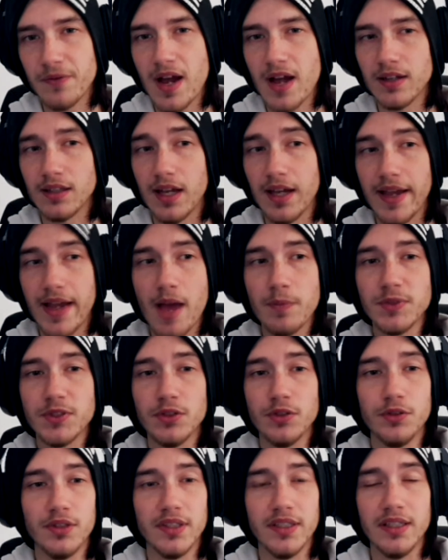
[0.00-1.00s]
fact I
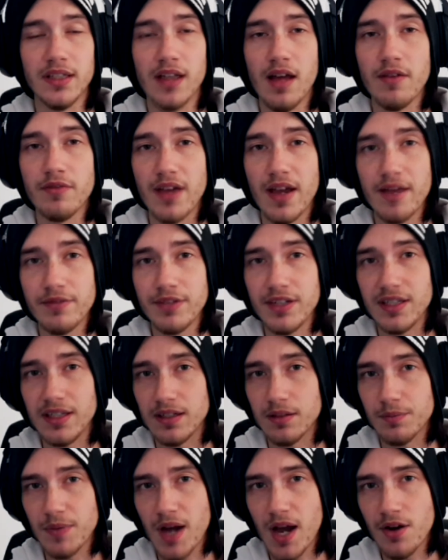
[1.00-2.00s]
absolutely love
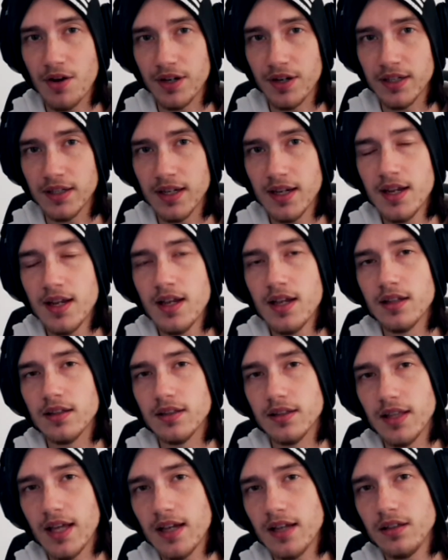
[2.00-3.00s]
everything about it,"
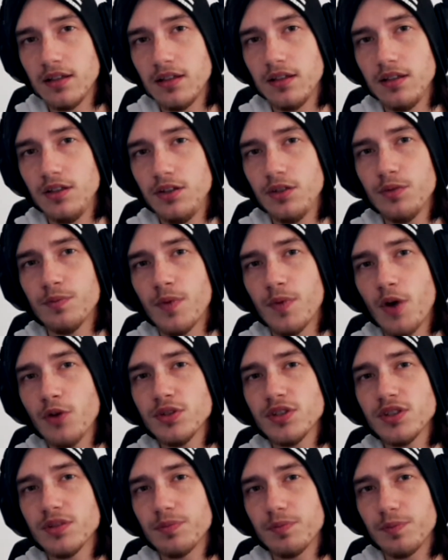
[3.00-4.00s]
then you
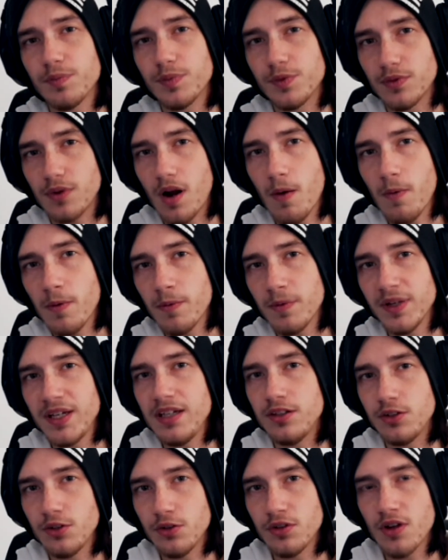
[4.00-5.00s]
most
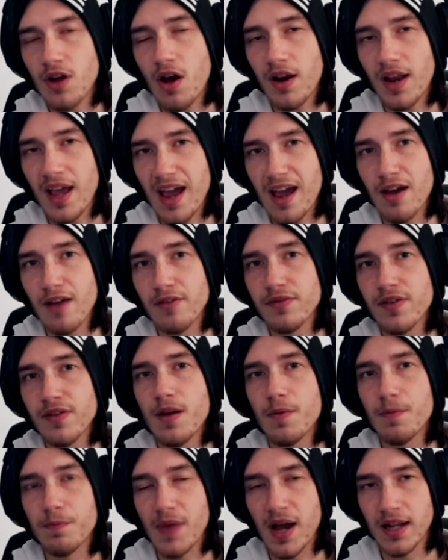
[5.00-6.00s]
probably do not have
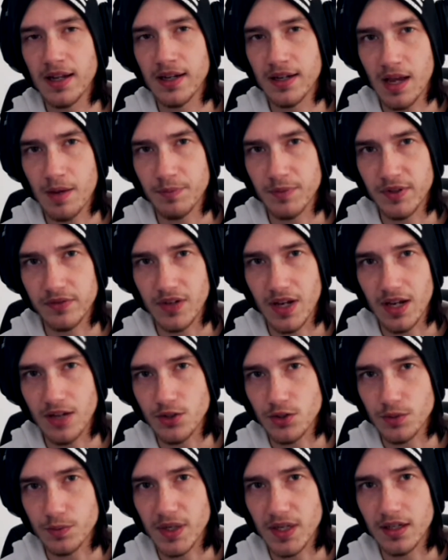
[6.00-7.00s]
maladaptive
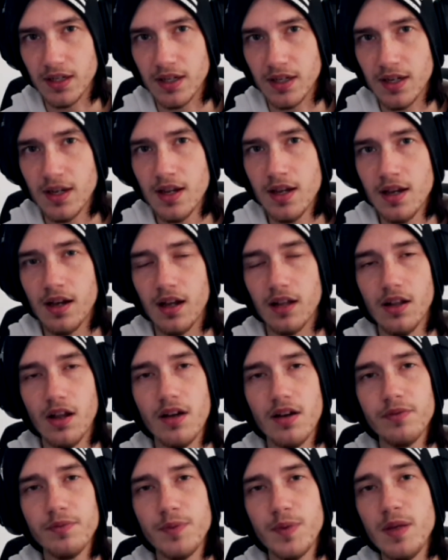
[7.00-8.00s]
daydreaming. A
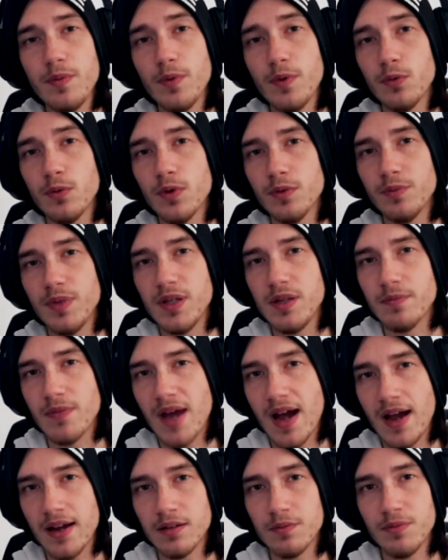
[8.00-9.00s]
lot of people will be
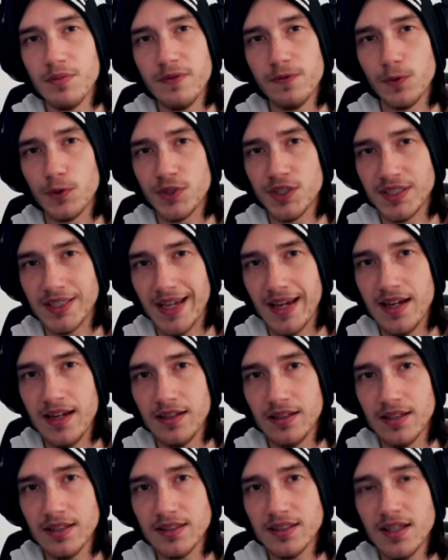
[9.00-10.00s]
mad at me for
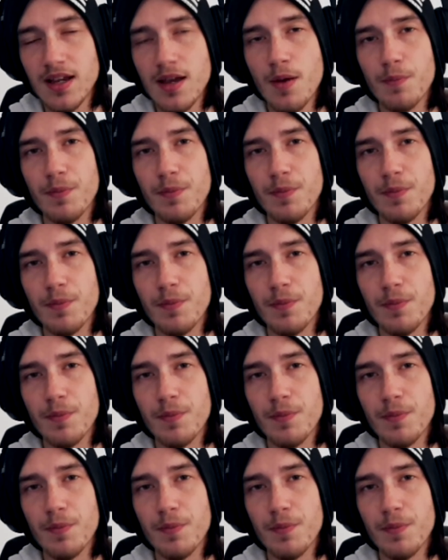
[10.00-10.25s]
saying this,